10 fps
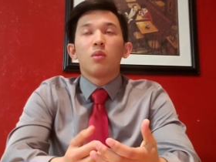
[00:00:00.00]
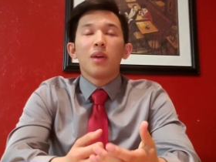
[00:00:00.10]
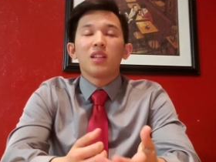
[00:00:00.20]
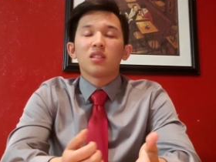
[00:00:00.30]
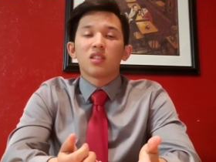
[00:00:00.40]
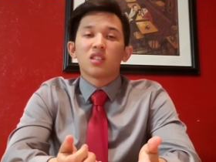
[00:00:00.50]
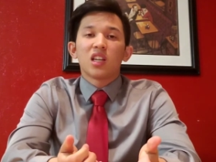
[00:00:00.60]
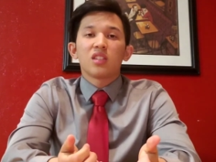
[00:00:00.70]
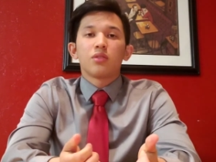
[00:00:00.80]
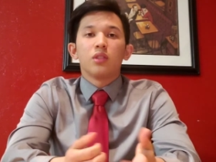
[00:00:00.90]
it
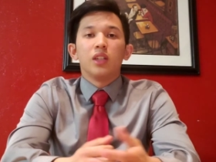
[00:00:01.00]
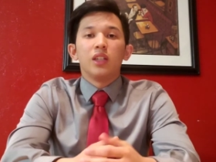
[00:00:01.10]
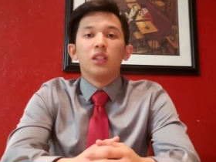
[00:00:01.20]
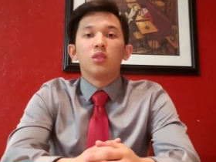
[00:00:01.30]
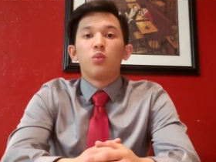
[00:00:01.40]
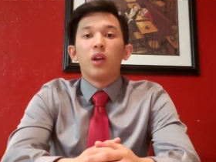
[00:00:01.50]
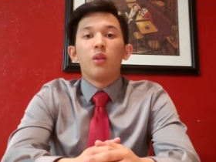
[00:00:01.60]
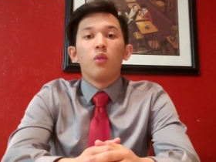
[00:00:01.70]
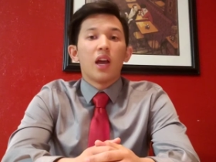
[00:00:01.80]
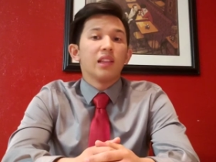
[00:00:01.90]
successful is
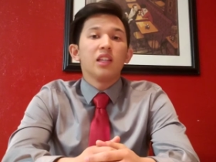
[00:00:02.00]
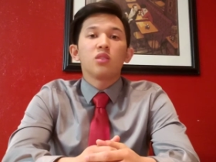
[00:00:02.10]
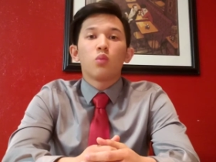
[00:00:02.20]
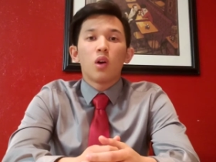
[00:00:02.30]
when at least